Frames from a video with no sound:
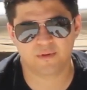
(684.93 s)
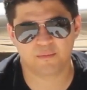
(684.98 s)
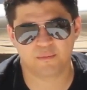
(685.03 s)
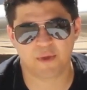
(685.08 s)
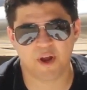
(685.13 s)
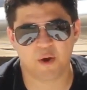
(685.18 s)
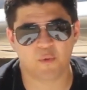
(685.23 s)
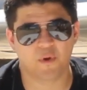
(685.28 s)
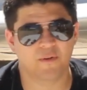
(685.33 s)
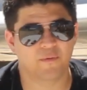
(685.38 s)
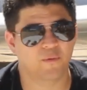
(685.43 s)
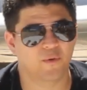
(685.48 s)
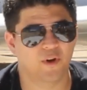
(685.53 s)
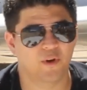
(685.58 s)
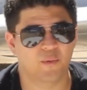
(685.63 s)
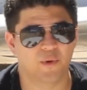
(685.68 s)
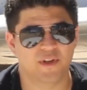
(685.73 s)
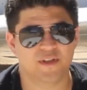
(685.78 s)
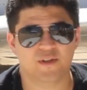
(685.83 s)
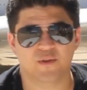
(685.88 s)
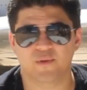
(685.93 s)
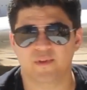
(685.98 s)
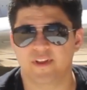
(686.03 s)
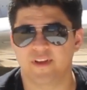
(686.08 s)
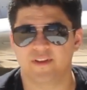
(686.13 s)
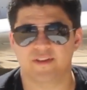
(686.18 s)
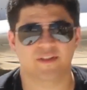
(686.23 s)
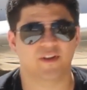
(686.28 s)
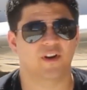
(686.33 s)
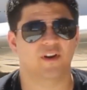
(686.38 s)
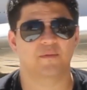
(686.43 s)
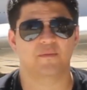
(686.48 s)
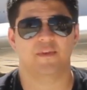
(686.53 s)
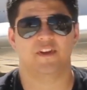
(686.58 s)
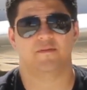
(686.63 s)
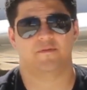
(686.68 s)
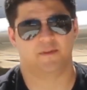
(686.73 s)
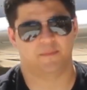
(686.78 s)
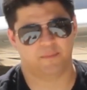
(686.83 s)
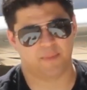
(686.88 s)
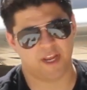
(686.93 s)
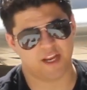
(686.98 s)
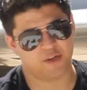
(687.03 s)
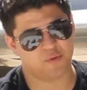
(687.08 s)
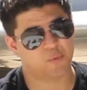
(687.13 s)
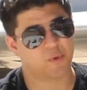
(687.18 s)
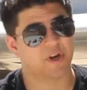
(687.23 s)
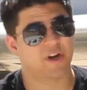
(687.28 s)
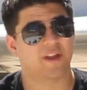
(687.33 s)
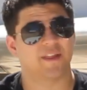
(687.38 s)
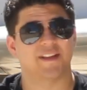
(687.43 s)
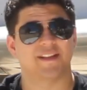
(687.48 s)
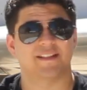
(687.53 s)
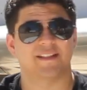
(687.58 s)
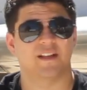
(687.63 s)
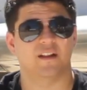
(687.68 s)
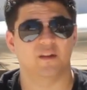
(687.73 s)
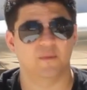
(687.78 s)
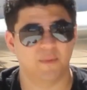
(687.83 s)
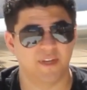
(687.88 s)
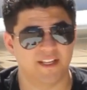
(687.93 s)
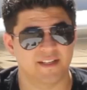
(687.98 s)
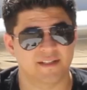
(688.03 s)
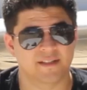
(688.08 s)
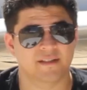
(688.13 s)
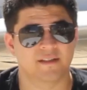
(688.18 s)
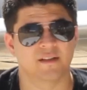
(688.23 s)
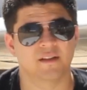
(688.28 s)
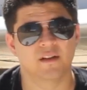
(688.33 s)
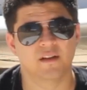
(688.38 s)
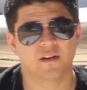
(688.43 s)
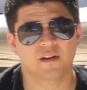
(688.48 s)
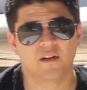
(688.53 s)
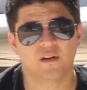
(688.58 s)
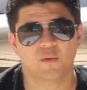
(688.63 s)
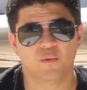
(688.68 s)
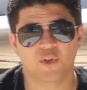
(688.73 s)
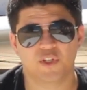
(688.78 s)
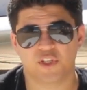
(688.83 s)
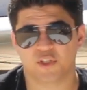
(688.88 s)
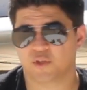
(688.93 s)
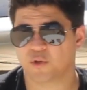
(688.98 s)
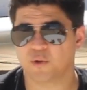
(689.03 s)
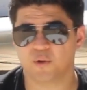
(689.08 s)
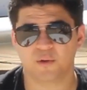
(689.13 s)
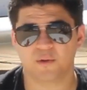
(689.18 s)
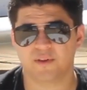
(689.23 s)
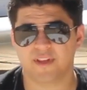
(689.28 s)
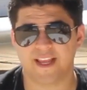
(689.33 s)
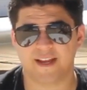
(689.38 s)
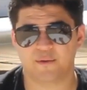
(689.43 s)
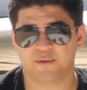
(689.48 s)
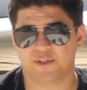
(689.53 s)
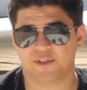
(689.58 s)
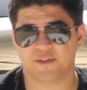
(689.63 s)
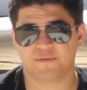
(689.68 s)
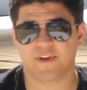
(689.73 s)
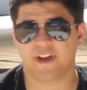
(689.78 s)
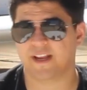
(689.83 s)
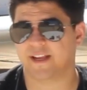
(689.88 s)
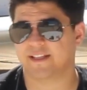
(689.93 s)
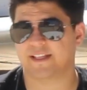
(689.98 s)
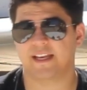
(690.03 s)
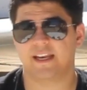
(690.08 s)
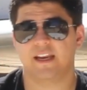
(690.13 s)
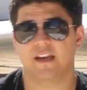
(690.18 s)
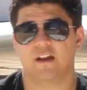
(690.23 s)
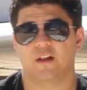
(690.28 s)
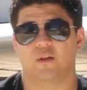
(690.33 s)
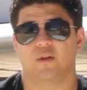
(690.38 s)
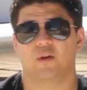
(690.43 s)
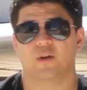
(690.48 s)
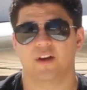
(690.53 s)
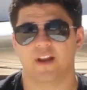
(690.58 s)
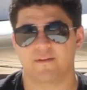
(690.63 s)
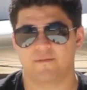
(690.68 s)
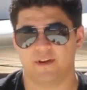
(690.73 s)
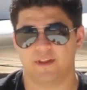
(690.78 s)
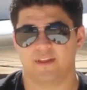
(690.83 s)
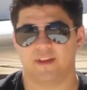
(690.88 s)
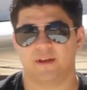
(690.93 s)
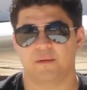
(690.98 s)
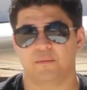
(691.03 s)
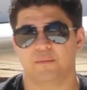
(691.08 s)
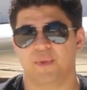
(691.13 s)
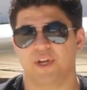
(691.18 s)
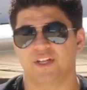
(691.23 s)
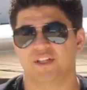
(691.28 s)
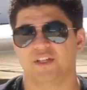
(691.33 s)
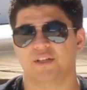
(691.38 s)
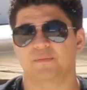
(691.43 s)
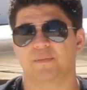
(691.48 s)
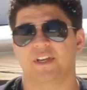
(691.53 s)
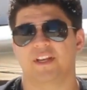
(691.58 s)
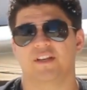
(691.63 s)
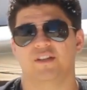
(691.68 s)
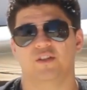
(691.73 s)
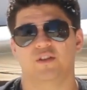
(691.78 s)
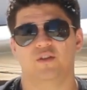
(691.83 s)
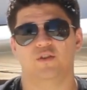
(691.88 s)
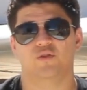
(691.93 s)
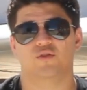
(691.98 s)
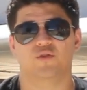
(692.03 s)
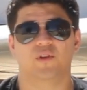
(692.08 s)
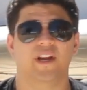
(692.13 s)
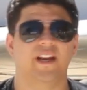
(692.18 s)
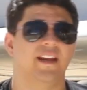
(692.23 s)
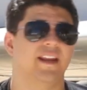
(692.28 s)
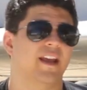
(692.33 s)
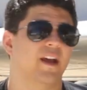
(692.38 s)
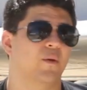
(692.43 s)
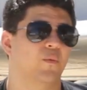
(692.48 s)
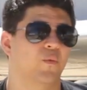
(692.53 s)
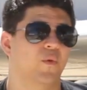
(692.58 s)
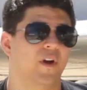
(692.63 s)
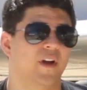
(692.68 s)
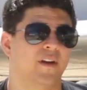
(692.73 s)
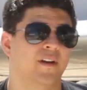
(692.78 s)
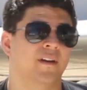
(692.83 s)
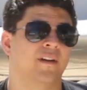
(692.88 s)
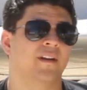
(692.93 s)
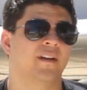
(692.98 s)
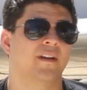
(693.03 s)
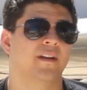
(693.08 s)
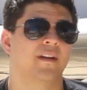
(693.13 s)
my 141 school. They started me from page 1 on the syllabus, which is cool, which is fine because I need to learn everything. But just because you do training at one,